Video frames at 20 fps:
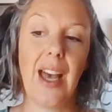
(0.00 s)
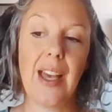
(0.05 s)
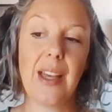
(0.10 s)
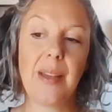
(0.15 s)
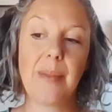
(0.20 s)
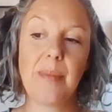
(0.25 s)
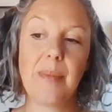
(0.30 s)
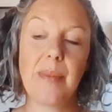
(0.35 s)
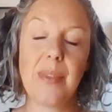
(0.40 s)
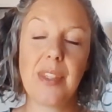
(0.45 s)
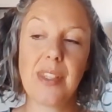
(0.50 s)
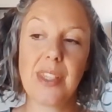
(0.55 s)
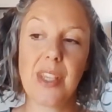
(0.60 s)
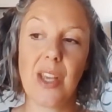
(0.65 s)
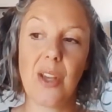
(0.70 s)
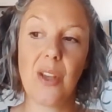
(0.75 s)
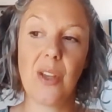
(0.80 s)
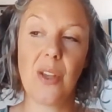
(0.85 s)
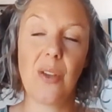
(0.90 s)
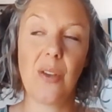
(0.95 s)

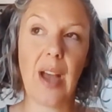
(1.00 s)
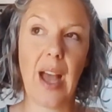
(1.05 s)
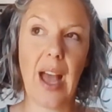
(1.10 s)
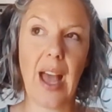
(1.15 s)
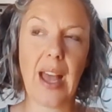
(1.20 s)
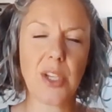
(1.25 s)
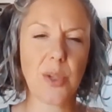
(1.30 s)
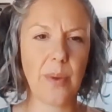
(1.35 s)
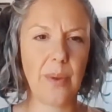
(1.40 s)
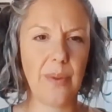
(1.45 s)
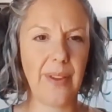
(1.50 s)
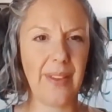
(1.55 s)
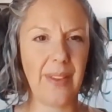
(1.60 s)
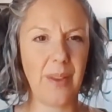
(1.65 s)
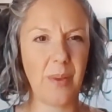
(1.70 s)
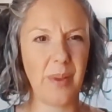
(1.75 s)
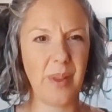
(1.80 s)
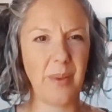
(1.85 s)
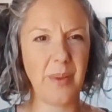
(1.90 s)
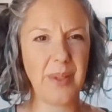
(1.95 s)
So actually we
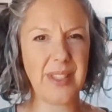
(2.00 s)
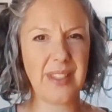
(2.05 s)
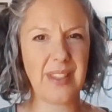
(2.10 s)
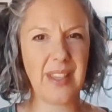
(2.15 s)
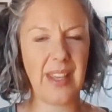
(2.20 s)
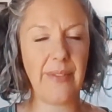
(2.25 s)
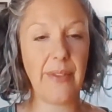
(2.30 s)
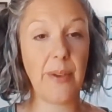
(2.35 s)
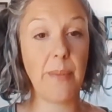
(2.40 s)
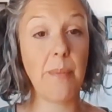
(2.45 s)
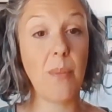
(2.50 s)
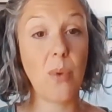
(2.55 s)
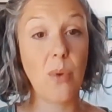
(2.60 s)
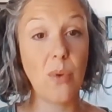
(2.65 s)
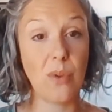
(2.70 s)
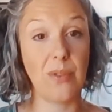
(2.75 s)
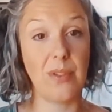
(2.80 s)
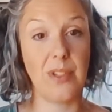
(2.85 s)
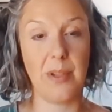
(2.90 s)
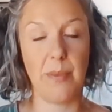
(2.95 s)
found out there was even
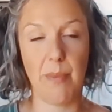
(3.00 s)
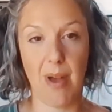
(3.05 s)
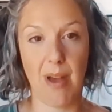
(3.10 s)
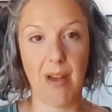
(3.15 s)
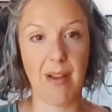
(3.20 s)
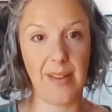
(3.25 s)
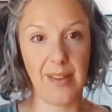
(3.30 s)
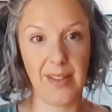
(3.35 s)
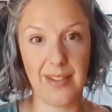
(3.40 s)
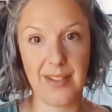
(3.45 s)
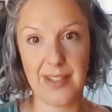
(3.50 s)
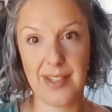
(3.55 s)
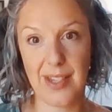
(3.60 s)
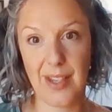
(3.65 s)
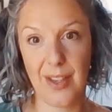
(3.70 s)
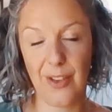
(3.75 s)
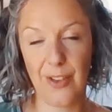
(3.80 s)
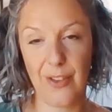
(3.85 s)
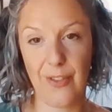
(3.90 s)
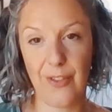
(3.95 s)
more
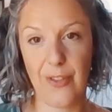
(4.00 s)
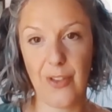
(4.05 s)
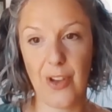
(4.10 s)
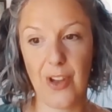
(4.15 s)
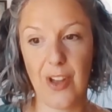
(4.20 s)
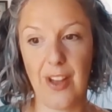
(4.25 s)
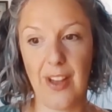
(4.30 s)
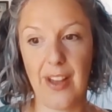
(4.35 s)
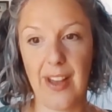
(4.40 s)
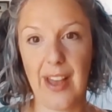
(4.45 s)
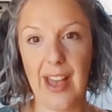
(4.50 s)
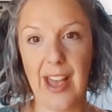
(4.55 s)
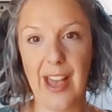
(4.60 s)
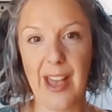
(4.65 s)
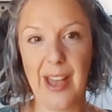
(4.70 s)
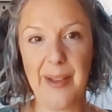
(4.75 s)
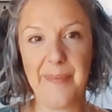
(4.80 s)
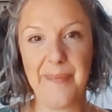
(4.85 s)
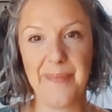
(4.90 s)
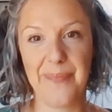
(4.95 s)
demand for